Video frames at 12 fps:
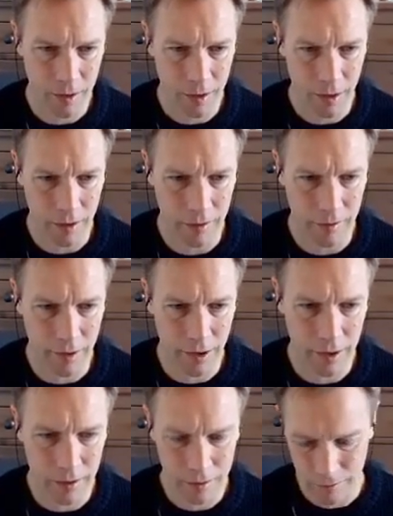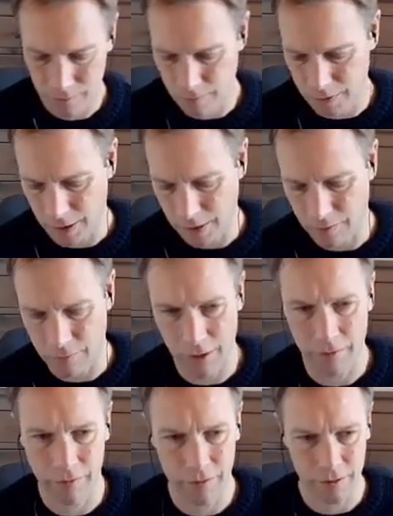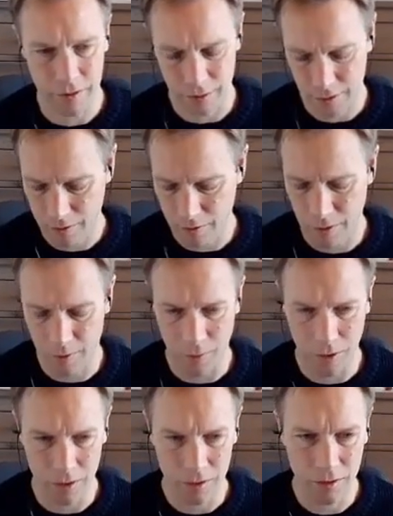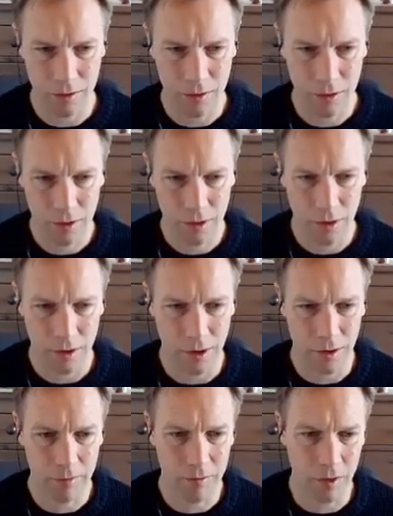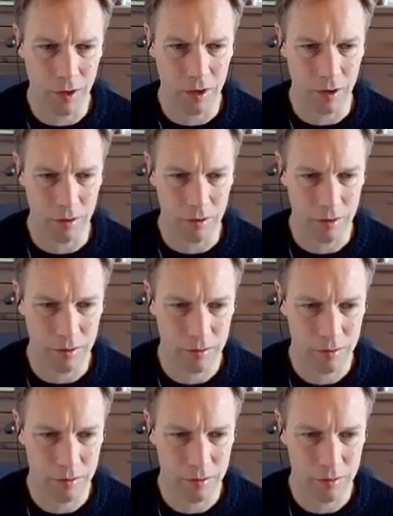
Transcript: and then we take a reference to it all in one. And now we've got a node.